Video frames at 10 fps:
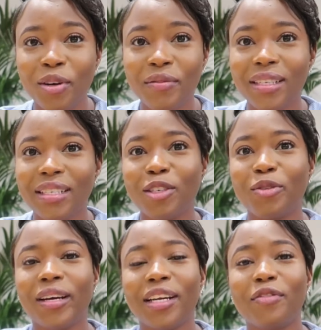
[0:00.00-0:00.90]
of this, you
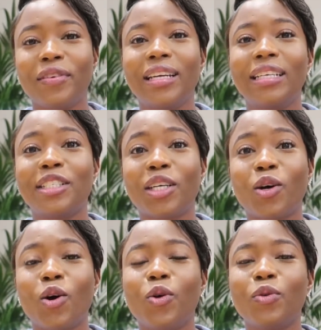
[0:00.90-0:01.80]
can definitely check
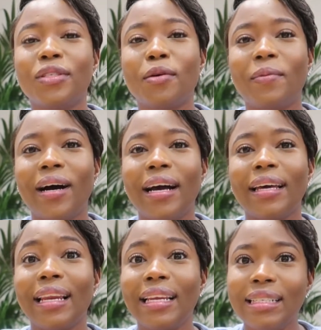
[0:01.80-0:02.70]
out my
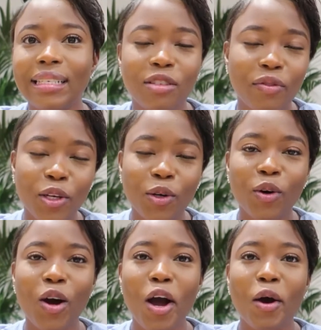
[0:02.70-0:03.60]
latest video,
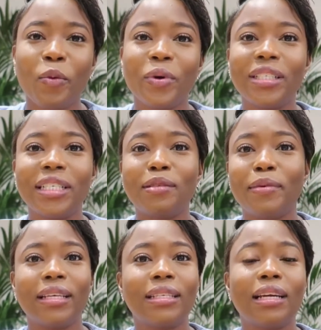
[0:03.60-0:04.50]
which is
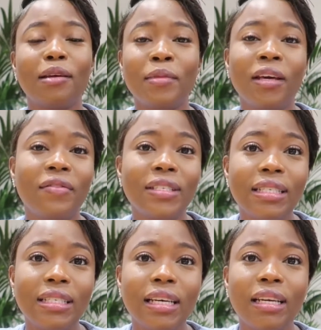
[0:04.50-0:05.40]
basically me
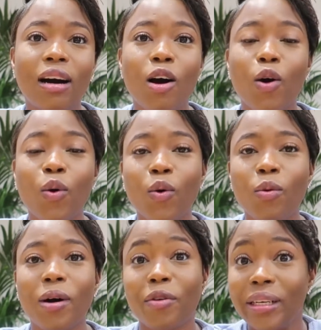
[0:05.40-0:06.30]
visiting a
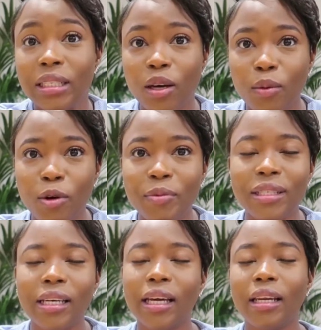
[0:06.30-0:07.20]
home, a rental
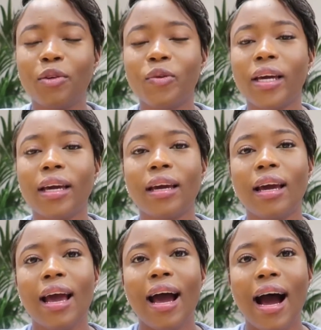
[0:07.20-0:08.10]
property in the UK,
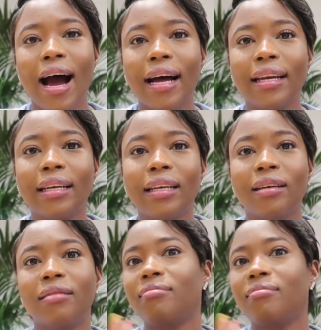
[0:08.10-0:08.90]
and